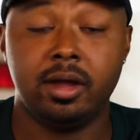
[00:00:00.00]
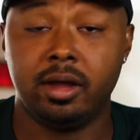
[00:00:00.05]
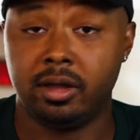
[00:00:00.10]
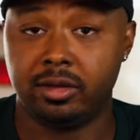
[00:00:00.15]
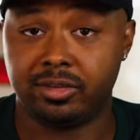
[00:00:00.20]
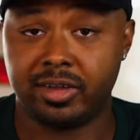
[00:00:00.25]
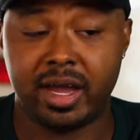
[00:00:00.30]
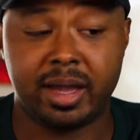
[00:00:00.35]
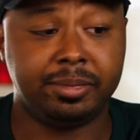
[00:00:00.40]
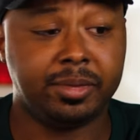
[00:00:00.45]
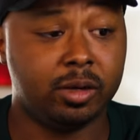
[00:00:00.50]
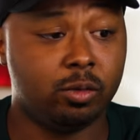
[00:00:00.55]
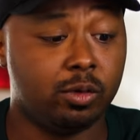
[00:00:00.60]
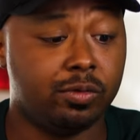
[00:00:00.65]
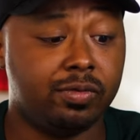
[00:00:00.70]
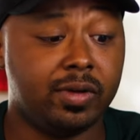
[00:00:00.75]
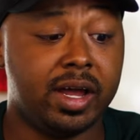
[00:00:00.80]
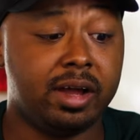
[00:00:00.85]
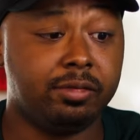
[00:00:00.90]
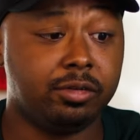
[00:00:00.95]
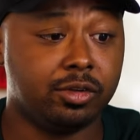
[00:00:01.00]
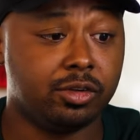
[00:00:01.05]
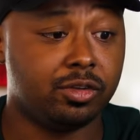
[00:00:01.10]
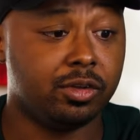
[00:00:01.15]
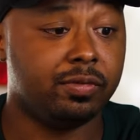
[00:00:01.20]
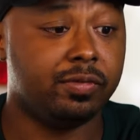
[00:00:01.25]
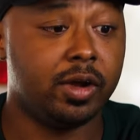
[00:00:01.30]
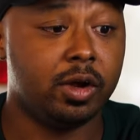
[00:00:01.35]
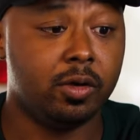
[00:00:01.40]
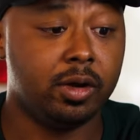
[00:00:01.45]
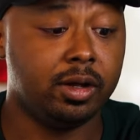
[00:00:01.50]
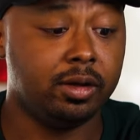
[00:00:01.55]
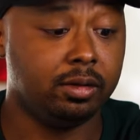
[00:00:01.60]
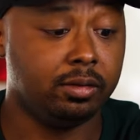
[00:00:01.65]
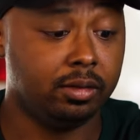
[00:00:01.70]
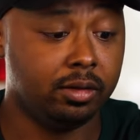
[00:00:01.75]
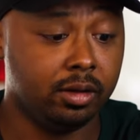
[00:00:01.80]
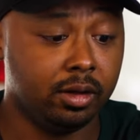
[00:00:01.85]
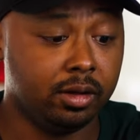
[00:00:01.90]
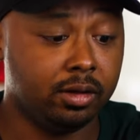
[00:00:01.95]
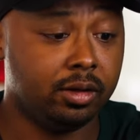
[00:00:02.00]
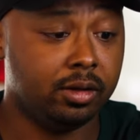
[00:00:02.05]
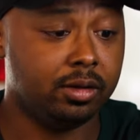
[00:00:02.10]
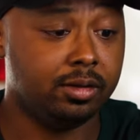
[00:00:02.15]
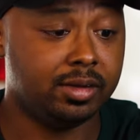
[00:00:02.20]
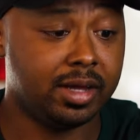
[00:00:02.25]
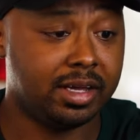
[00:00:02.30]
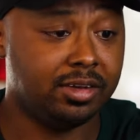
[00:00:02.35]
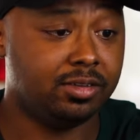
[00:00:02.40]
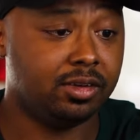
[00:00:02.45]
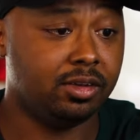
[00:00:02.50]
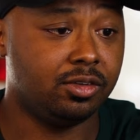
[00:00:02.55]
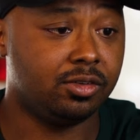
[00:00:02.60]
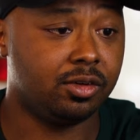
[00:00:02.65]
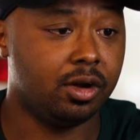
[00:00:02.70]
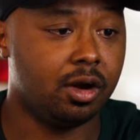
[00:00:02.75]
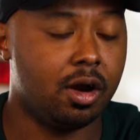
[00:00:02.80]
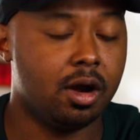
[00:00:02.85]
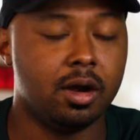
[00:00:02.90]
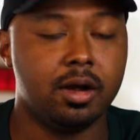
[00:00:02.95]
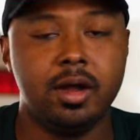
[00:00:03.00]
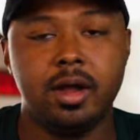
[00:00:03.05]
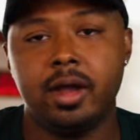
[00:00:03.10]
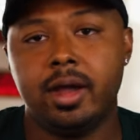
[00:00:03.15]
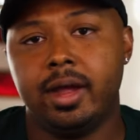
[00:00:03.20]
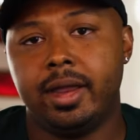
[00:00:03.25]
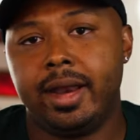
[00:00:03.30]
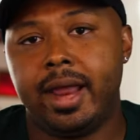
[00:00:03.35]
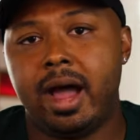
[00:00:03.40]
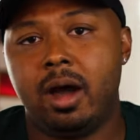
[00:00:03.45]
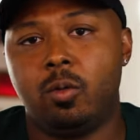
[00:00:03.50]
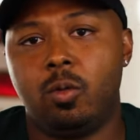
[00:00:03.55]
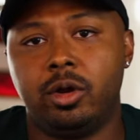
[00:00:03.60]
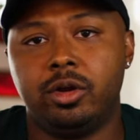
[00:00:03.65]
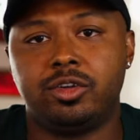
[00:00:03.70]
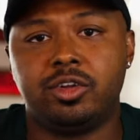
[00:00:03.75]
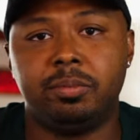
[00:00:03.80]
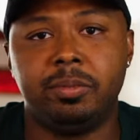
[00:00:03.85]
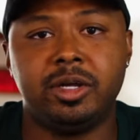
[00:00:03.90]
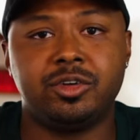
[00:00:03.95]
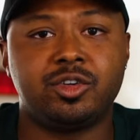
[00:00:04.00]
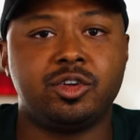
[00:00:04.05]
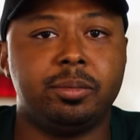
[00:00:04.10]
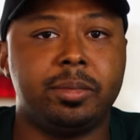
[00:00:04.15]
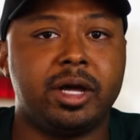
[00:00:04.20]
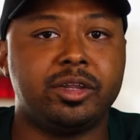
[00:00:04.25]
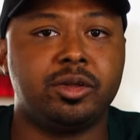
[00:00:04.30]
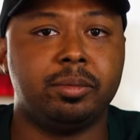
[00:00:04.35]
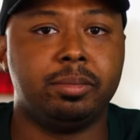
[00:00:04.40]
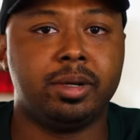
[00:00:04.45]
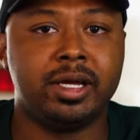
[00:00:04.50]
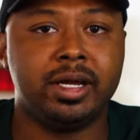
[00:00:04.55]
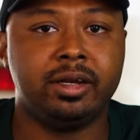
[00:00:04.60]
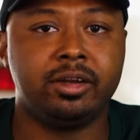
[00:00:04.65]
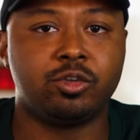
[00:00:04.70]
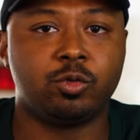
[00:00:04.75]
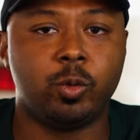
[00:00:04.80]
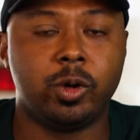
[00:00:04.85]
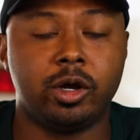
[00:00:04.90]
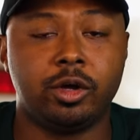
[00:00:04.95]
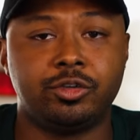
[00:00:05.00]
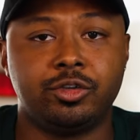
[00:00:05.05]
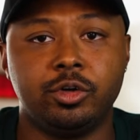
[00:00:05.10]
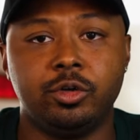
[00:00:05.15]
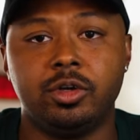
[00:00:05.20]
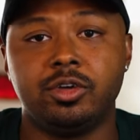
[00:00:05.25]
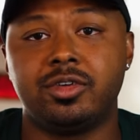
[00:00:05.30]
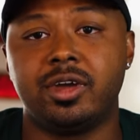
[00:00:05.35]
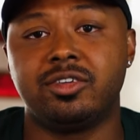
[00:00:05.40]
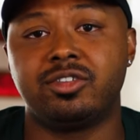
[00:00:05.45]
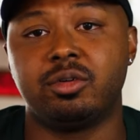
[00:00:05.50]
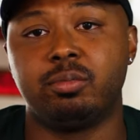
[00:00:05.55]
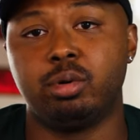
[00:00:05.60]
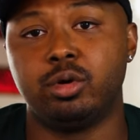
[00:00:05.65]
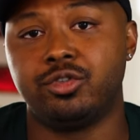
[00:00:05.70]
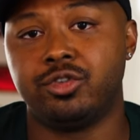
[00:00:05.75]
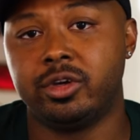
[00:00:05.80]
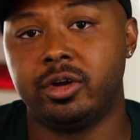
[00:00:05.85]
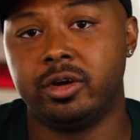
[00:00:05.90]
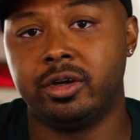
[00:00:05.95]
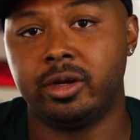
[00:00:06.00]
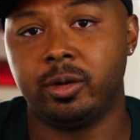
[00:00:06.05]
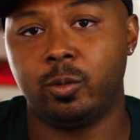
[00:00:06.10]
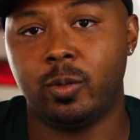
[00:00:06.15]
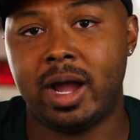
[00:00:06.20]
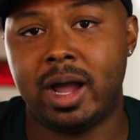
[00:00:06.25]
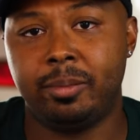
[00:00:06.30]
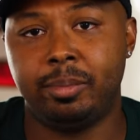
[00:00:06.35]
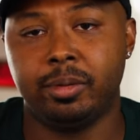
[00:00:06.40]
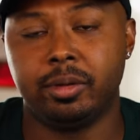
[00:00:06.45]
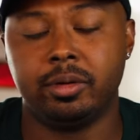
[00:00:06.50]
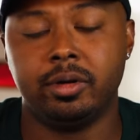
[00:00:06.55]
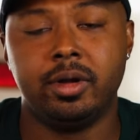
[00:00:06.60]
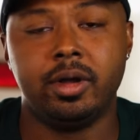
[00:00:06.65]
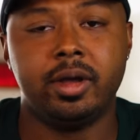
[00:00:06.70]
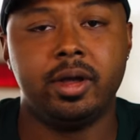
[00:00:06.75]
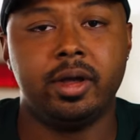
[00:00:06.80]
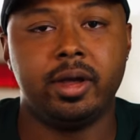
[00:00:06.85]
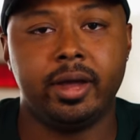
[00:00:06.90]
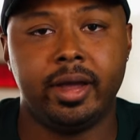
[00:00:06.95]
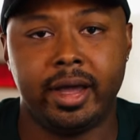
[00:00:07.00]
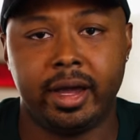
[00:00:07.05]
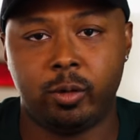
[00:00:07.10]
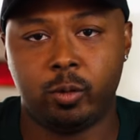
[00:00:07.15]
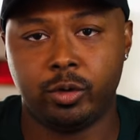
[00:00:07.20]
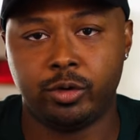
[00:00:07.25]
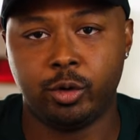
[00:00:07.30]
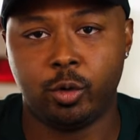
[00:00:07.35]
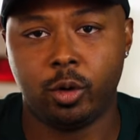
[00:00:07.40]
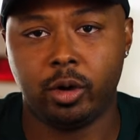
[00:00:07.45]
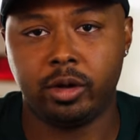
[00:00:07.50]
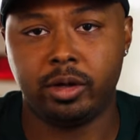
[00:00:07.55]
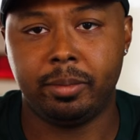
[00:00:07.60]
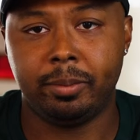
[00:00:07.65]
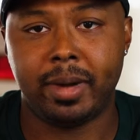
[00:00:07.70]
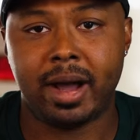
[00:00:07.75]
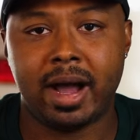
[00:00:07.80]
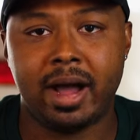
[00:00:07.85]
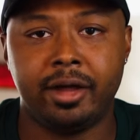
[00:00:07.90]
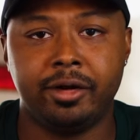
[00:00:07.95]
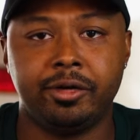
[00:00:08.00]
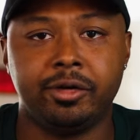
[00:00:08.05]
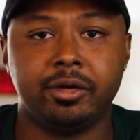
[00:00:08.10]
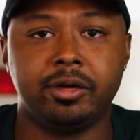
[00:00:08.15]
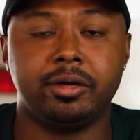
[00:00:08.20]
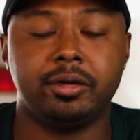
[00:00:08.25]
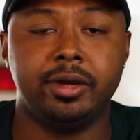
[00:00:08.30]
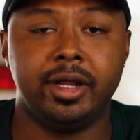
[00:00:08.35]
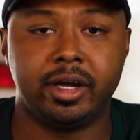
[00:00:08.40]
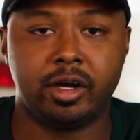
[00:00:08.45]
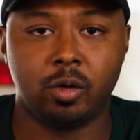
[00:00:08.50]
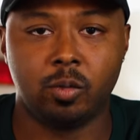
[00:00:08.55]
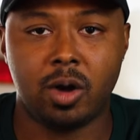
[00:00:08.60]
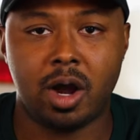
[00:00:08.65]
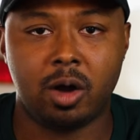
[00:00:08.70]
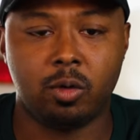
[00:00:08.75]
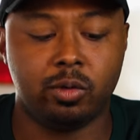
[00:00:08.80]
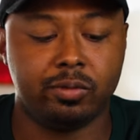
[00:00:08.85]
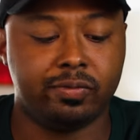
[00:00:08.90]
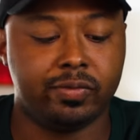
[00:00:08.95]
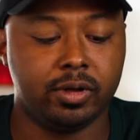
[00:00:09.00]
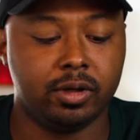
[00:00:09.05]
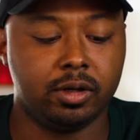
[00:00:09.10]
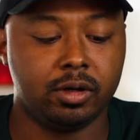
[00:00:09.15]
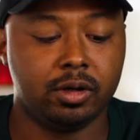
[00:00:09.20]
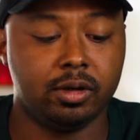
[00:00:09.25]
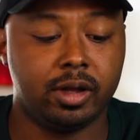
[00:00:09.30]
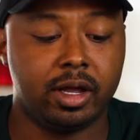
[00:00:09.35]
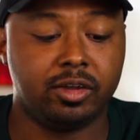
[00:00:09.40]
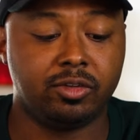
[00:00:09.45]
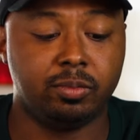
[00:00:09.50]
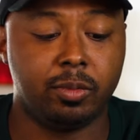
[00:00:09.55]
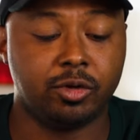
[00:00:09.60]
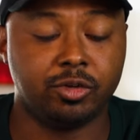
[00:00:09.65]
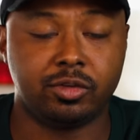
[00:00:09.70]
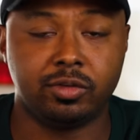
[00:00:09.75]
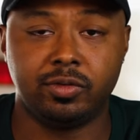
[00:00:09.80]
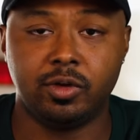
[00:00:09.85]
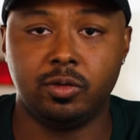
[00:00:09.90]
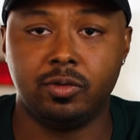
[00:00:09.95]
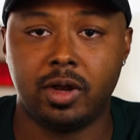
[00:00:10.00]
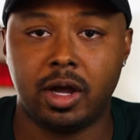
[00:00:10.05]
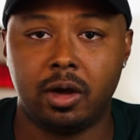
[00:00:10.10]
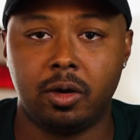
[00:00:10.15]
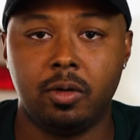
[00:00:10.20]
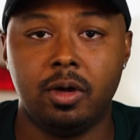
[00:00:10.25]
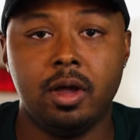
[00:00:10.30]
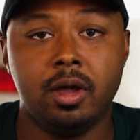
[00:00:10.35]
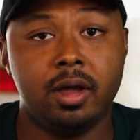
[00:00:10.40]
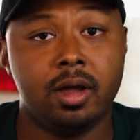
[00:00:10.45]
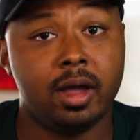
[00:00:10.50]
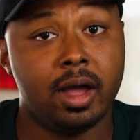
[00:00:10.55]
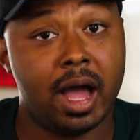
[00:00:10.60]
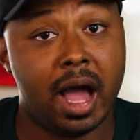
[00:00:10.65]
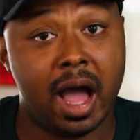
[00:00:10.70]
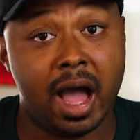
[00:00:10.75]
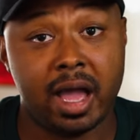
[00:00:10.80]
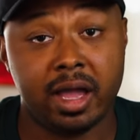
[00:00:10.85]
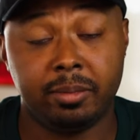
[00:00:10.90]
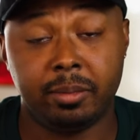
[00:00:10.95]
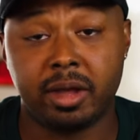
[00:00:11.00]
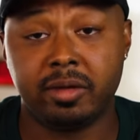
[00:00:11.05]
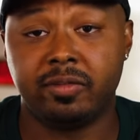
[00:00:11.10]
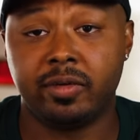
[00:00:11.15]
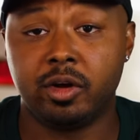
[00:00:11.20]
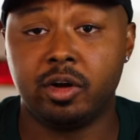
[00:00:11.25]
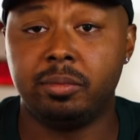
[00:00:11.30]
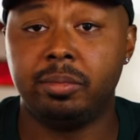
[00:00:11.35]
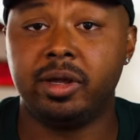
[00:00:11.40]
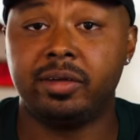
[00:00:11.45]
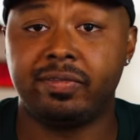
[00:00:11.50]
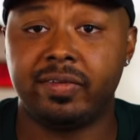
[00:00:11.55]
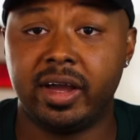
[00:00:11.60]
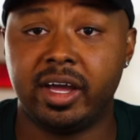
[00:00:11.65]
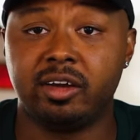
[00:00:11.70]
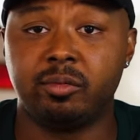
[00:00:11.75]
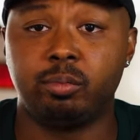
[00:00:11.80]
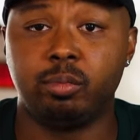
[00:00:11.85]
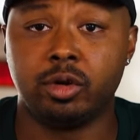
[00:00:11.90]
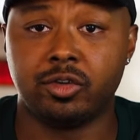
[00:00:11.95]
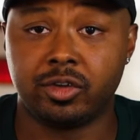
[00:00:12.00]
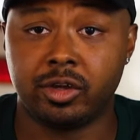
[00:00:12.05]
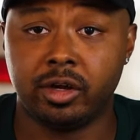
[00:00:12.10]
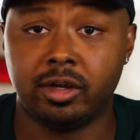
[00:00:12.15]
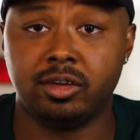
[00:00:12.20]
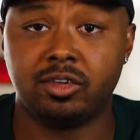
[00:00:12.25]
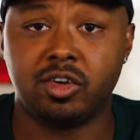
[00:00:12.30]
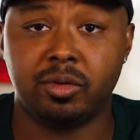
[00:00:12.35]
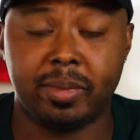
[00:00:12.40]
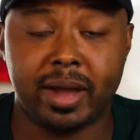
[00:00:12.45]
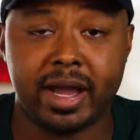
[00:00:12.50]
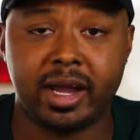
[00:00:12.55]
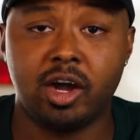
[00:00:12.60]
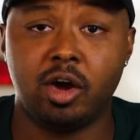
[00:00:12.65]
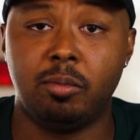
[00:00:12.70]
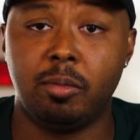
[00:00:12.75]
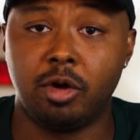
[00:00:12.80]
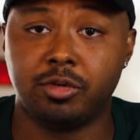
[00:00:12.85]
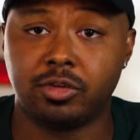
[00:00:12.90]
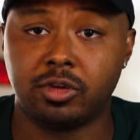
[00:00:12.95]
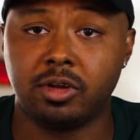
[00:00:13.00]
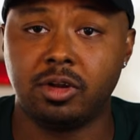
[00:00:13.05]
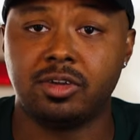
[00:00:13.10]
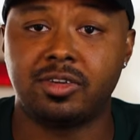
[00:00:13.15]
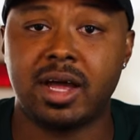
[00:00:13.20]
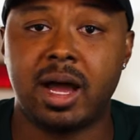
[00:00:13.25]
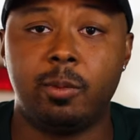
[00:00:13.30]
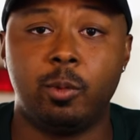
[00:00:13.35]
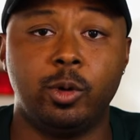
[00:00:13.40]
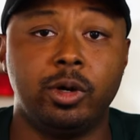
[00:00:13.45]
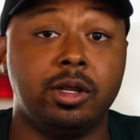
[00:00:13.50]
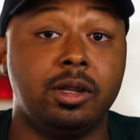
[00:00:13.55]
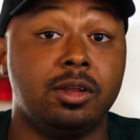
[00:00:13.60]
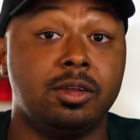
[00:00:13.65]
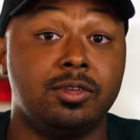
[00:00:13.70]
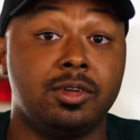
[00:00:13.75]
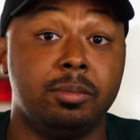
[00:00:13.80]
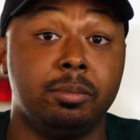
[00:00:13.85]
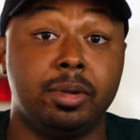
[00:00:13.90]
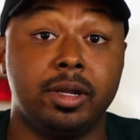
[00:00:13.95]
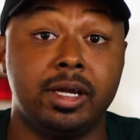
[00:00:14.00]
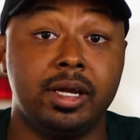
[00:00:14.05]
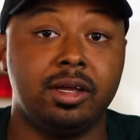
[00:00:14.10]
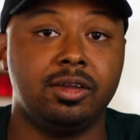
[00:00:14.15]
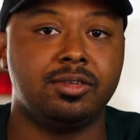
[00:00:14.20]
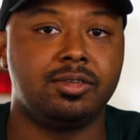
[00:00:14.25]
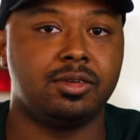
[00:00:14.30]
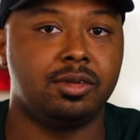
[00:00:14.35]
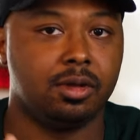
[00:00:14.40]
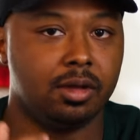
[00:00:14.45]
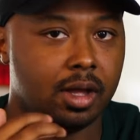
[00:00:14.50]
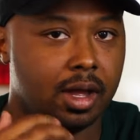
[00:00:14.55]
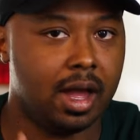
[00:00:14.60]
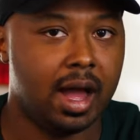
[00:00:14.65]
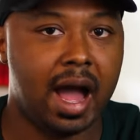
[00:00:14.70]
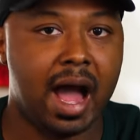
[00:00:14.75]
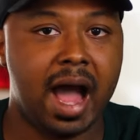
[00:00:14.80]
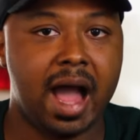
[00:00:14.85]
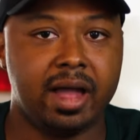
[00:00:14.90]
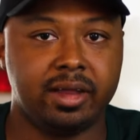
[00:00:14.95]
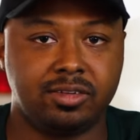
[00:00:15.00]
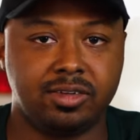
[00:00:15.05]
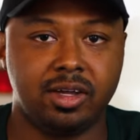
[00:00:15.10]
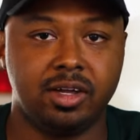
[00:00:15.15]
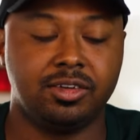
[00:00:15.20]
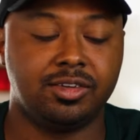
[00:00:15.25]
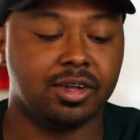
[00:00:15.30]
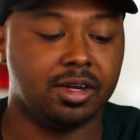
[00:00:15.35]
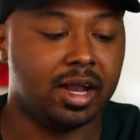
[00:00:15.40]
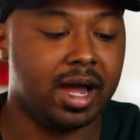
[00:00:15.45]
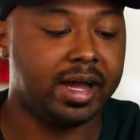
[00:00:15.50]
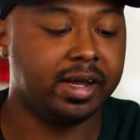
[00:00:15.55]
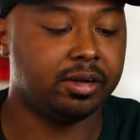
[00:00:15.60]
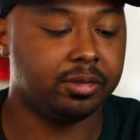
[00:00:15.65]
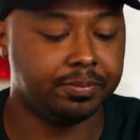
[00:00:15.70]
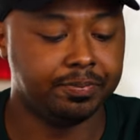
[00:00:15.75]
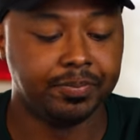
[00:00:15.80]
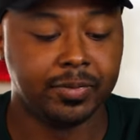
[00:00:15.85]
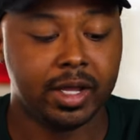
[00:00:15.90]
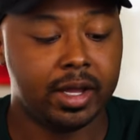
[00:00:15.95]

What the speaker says: Same thing with flavors. It's a very good tasting cigar. Now I wanted to mention about the blend as well too. This has a Brazilian wrapper, Ecuadorian binder, Nicaraguan filler. As most of you know, I am a very big fan of Brazilian tobacco. Most of the time when it is in blends, I tend to like them.